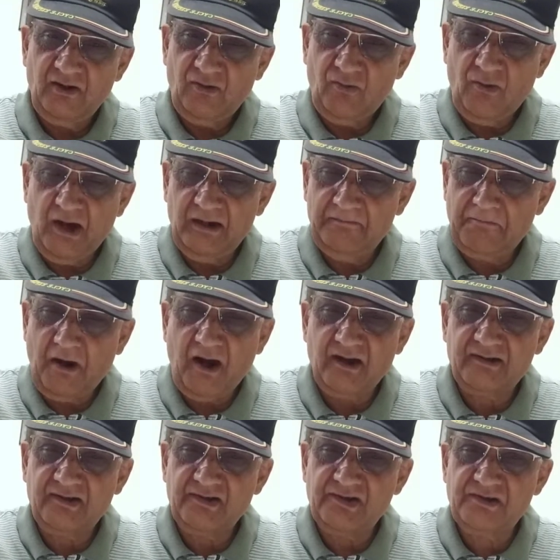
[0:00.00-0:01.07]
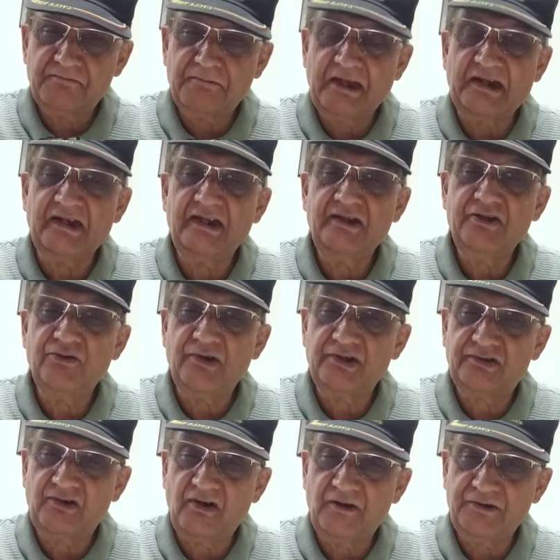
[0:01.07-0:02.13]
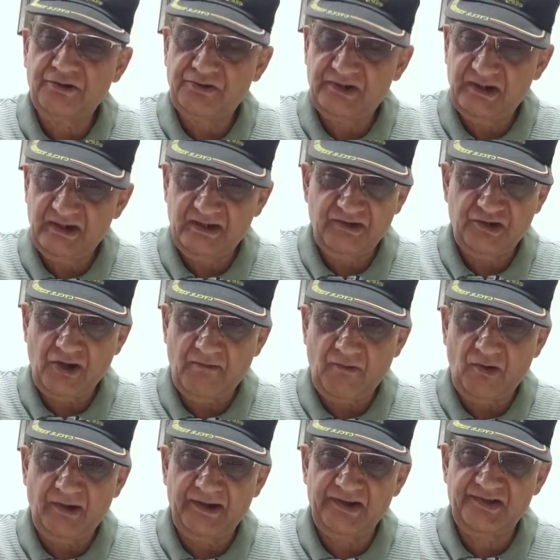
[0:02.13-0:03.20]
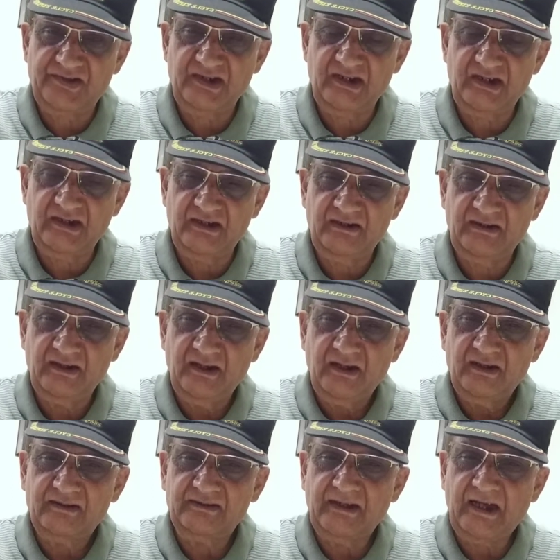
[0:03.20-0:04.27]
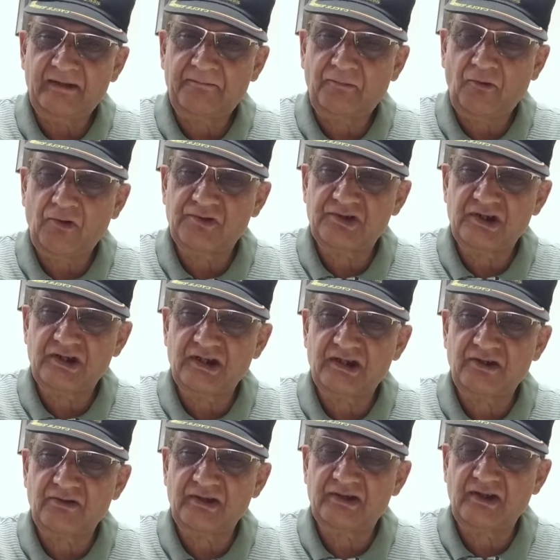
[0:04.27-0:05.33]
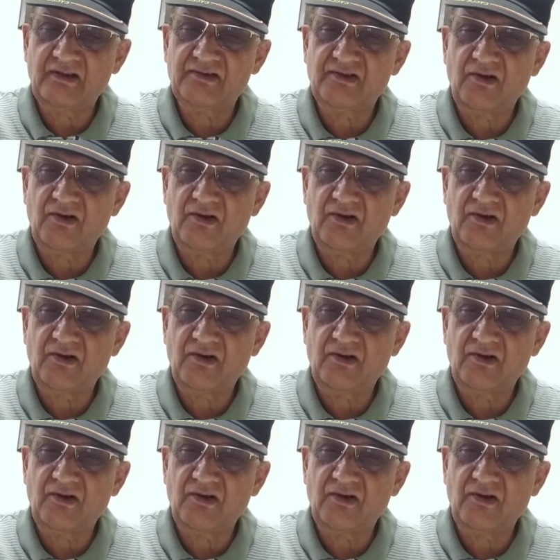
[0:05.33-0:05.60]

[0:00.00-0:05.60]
One part is periurethral. You have already seen that prostatic urethra